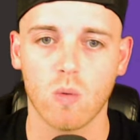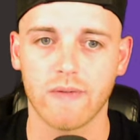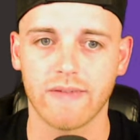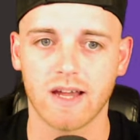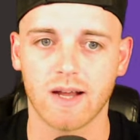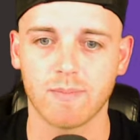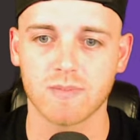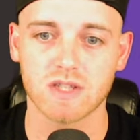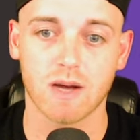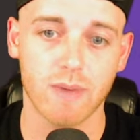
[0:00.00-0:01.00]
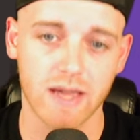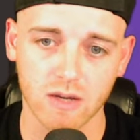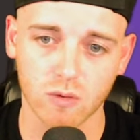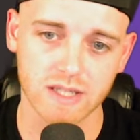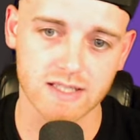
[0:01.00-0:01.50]
When they um, start
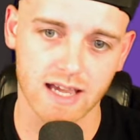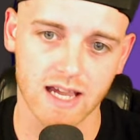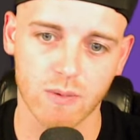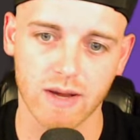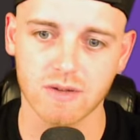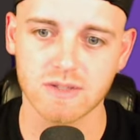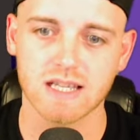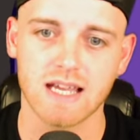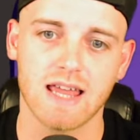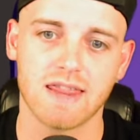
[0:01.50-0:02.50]
paying all these KOLs,